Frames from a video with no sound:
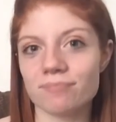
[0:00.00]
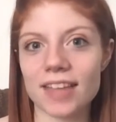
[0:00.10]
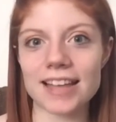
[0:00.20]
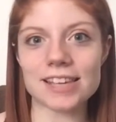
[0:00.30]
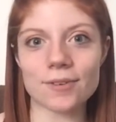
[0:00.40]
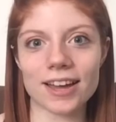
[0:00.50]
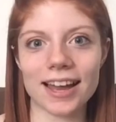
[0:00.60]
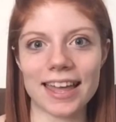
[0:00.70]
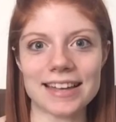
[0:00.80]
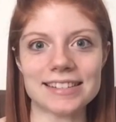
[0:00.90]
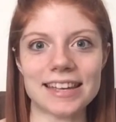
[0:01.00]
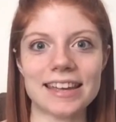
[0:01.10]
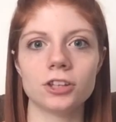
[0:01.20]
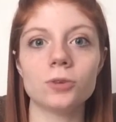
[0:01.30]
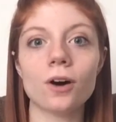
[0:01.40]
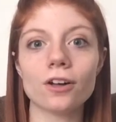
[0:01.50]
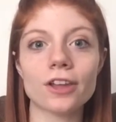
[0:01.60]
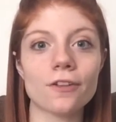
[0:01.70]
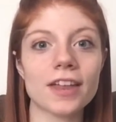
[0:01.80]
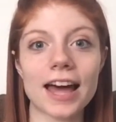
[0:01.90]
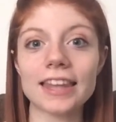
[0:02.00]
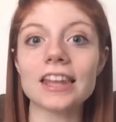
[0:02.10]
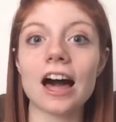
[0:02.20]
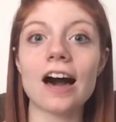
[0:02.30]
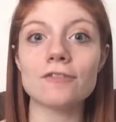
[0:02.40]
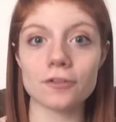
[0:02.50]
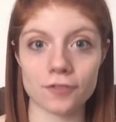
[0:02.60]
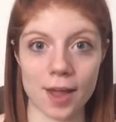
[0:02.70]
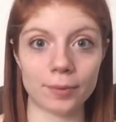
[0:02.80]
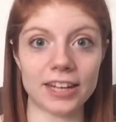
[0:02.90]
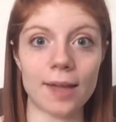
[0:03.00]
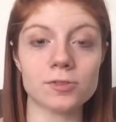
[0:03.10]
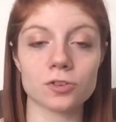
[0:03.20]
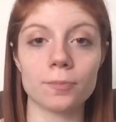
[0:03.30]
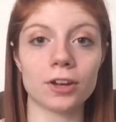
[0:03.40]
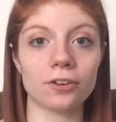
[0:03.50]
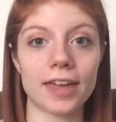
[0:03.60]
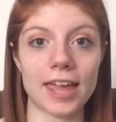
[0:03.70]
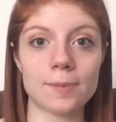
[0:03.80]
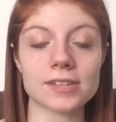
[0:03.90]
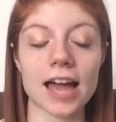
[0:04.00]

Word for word: that's how we got Andy. You all know that I love family names for middle names.